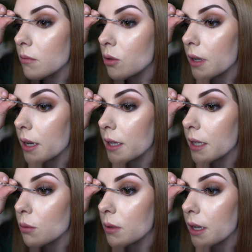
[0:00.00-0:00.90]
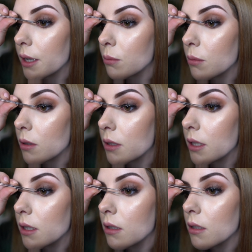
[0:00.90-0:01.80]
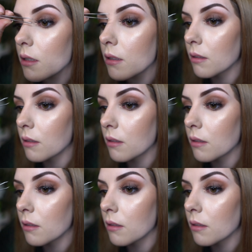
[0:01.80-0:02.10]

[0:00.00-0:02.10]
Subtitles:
drag it where I want it.